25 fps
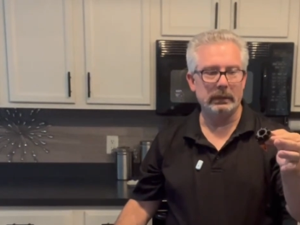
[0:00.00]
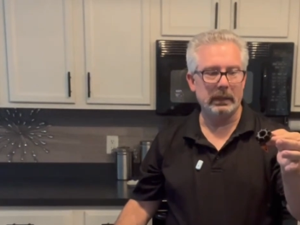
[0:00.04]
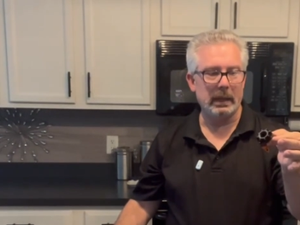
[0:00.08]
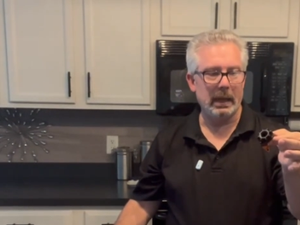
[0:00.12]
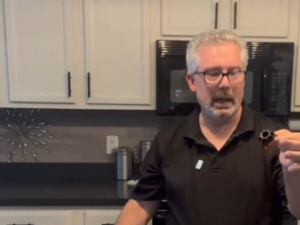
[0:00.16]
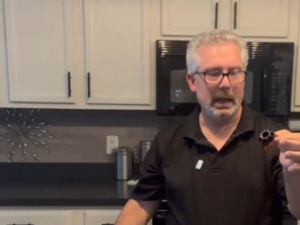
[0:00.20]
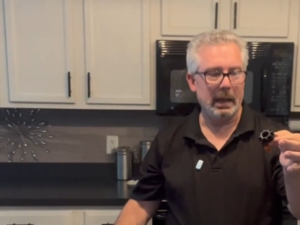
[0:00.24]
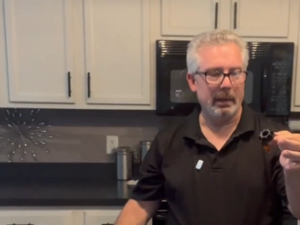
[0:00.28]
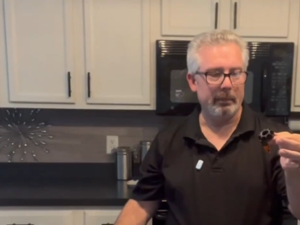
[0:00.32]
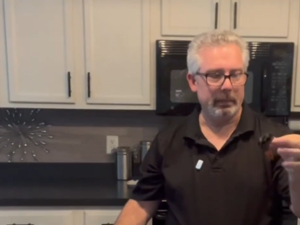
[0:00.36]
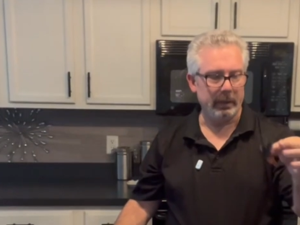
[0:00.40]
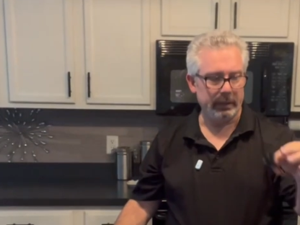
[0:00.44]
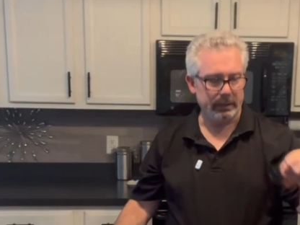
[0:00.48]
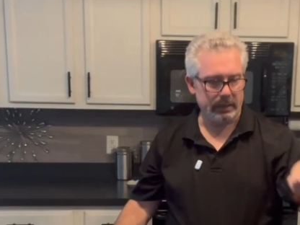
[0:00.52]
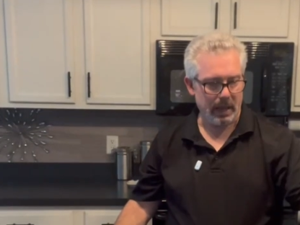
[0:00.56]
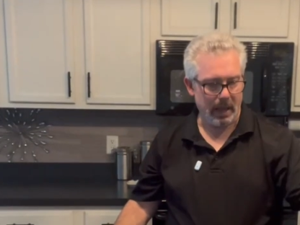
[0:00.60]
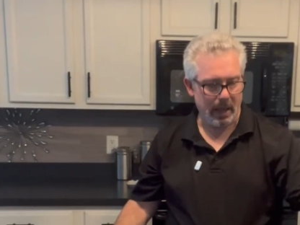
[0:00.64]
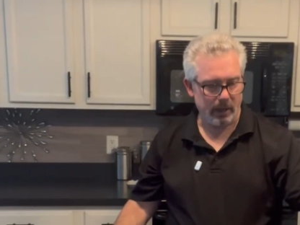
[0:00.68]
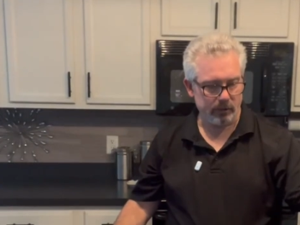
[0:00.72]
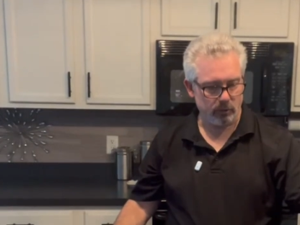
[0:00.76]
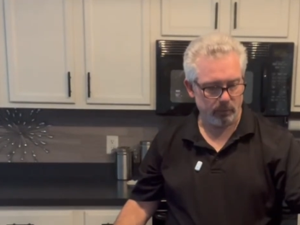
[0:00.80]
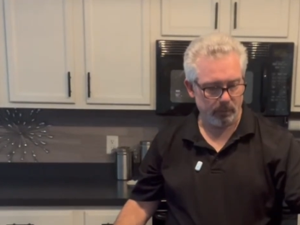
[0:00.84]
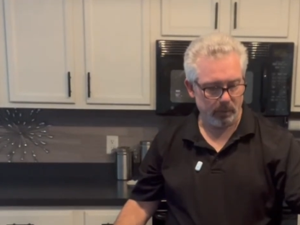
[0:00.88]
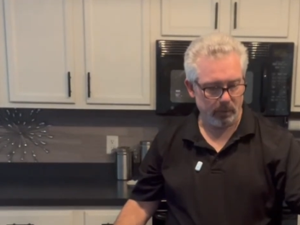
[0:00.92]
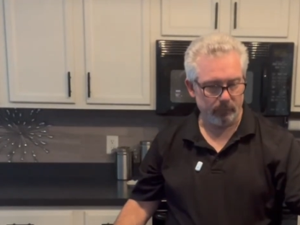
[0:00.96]

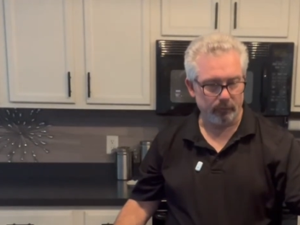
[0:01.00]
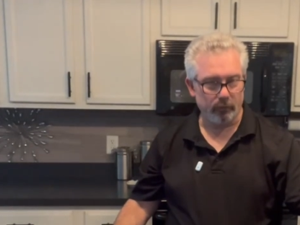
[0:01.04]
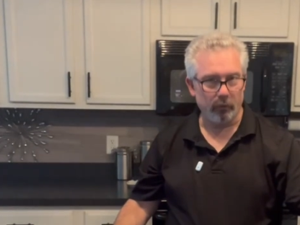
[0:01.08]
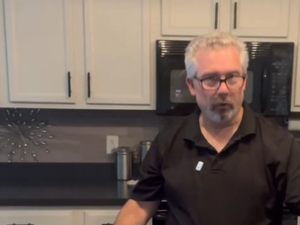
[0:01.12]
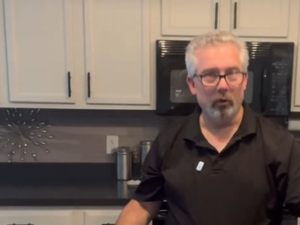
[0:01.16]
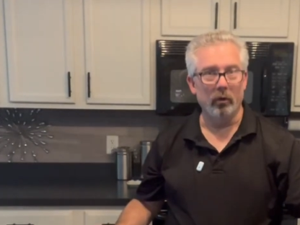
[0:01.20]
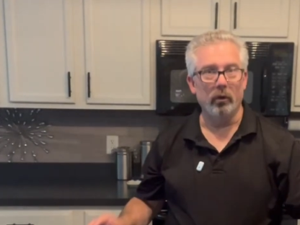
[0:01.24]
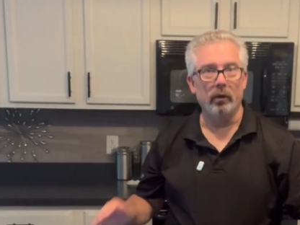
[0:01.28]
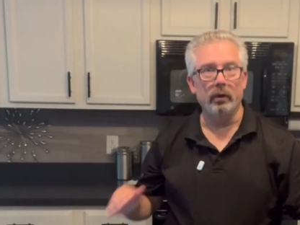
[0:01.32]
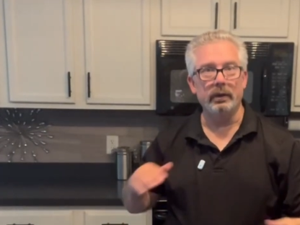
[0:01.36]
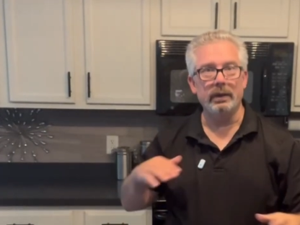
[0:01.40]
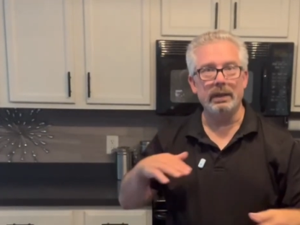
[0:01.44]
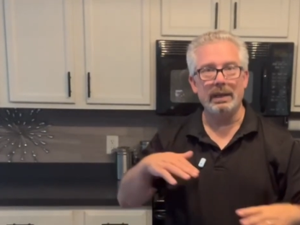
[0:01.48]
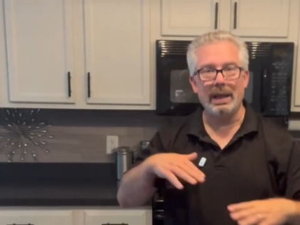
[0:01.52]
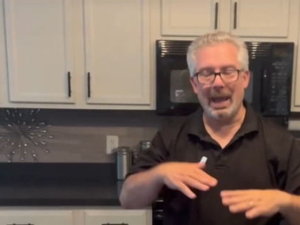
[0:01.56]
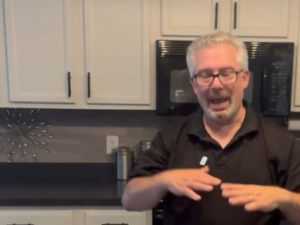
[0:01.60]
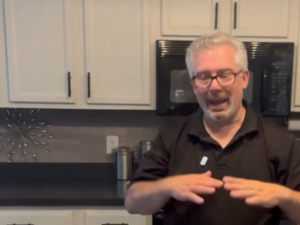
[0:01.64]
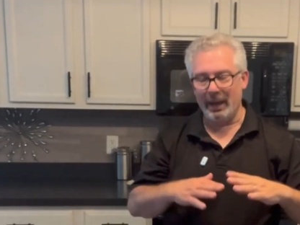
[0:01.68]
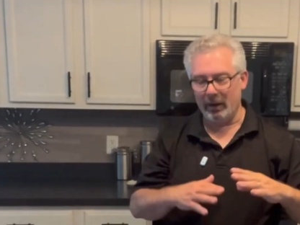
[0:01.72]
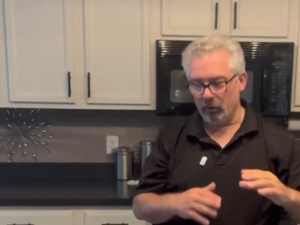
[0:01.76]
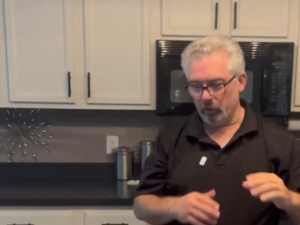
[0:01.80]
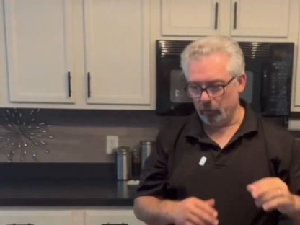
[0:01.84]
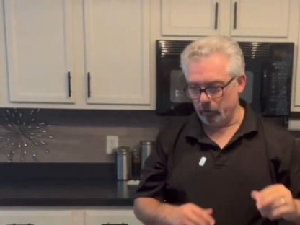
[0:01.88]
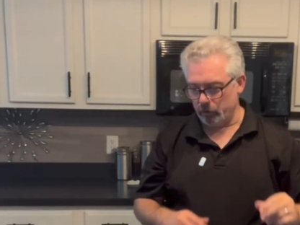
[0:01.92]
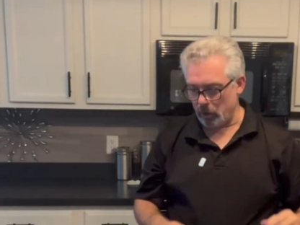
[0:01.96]
attachment for the
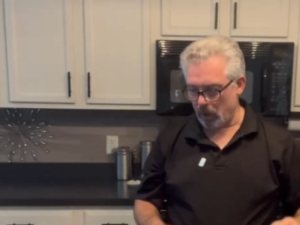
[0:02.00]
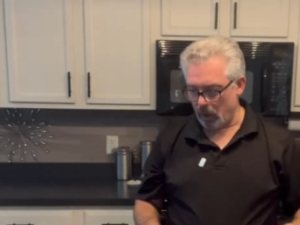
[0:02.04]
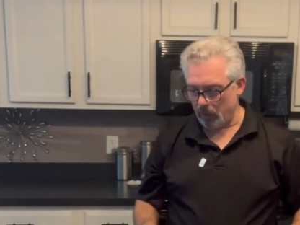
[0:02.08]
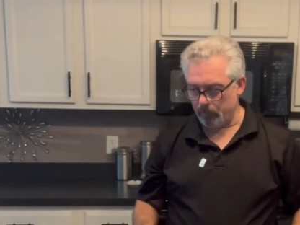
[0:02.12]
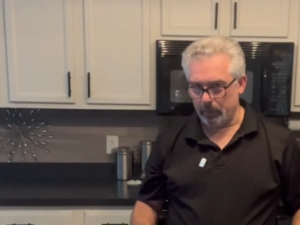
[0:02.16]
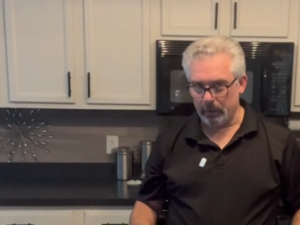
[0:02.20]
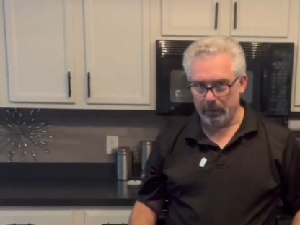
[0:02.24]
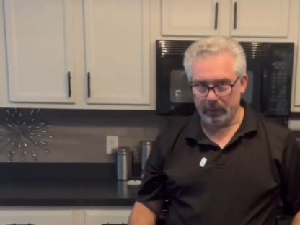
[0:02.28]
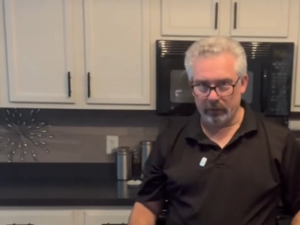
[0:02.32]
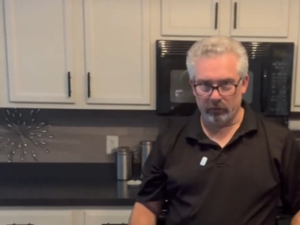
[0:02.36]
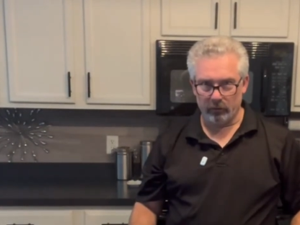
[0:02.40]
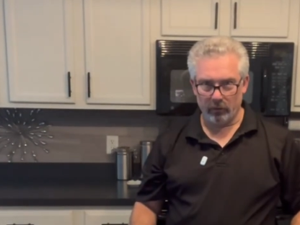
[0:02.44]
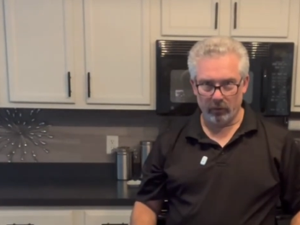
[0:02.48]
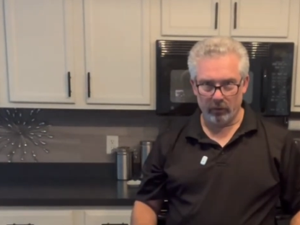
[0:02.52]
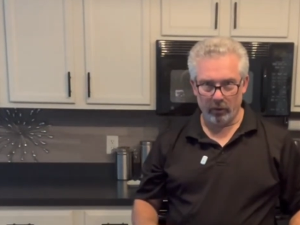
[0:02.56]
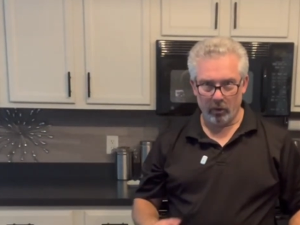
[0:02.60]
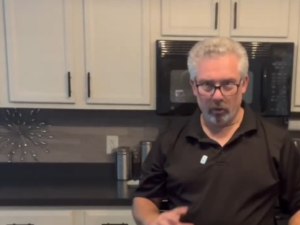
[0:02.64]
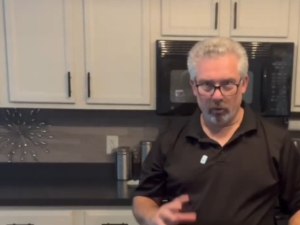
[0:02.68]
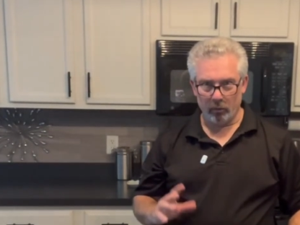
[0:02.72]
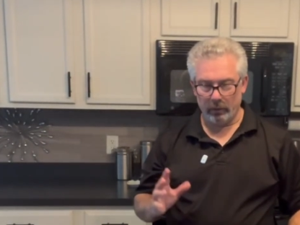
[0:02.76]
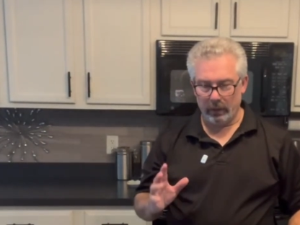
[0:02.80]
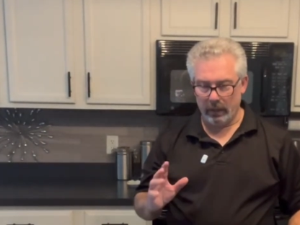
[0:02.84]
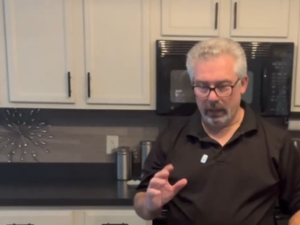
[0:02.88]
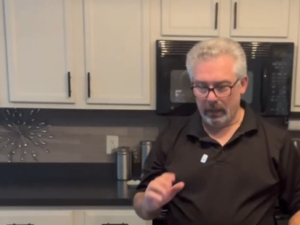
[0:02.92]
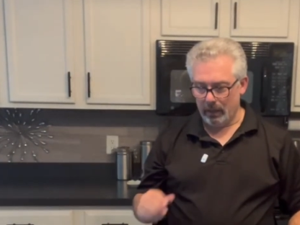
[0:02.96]
angle sharpening so you
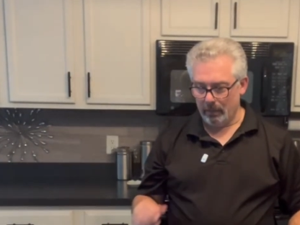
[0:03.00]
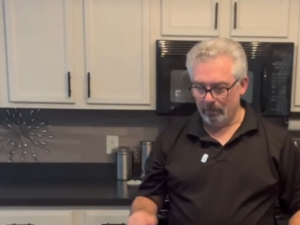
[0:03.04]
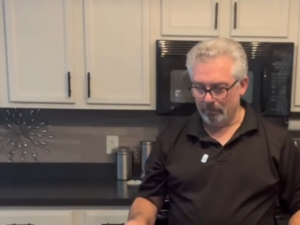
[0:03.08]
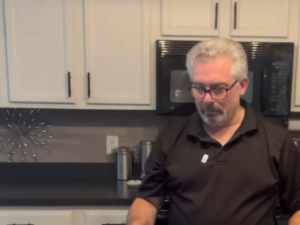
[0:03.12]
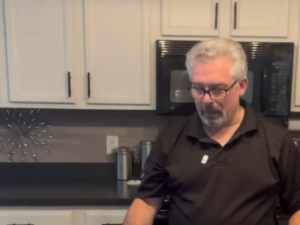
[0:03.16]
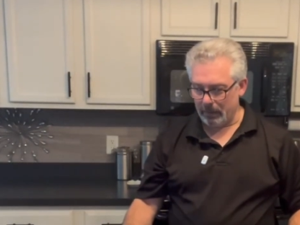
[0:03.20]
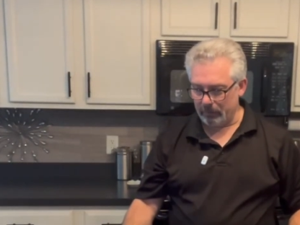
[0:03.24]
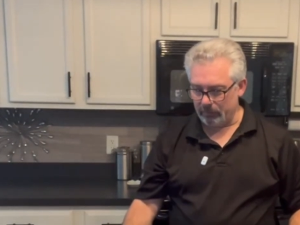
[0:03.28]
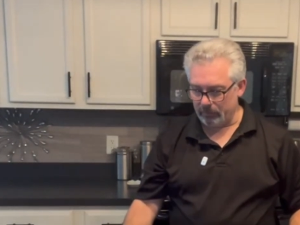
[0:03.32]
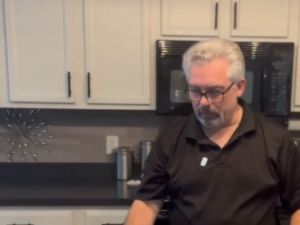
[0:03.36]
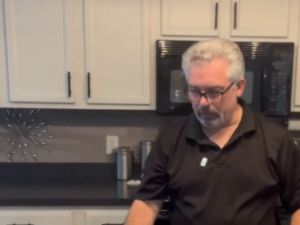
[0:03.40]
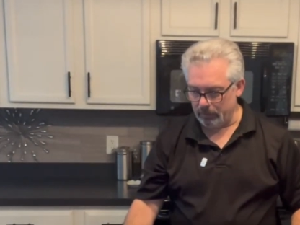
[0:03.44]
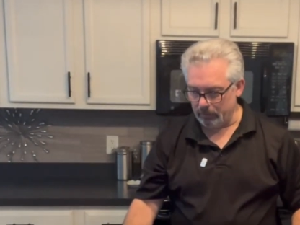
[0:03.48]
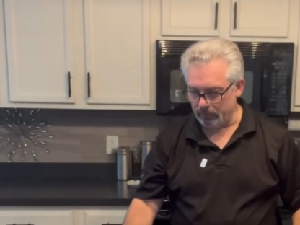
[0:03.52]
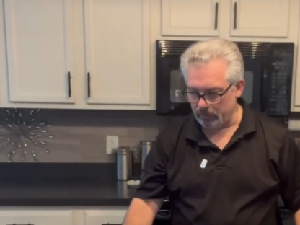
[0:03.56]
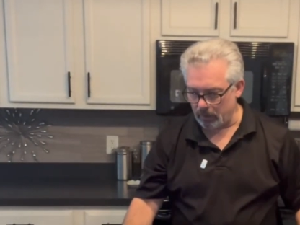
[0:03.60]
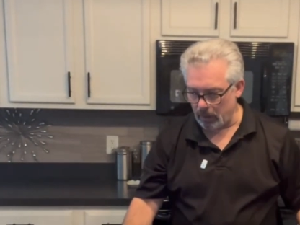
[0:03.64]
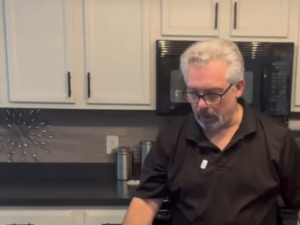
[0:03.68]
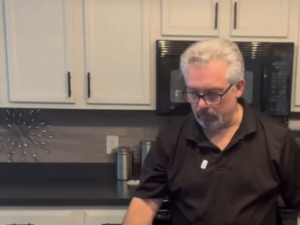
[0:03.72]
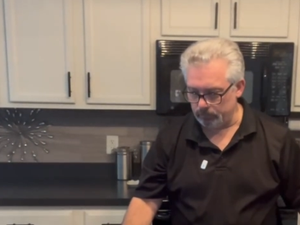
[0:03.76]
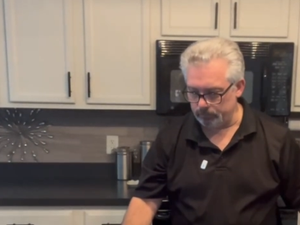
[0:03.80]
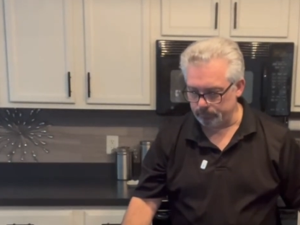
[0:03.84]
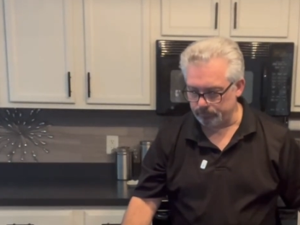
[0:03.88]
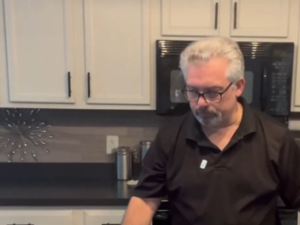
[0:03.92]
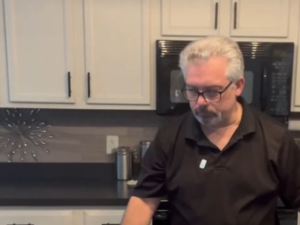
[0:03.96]
don't mess things
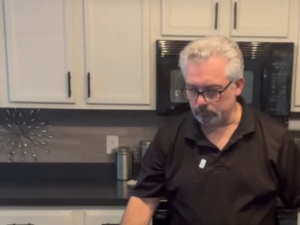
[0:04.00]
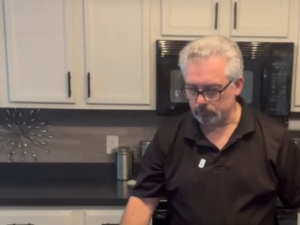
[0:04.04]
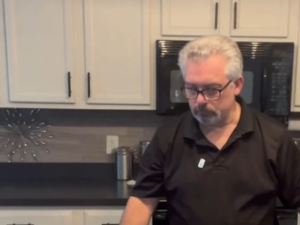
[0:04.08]
up.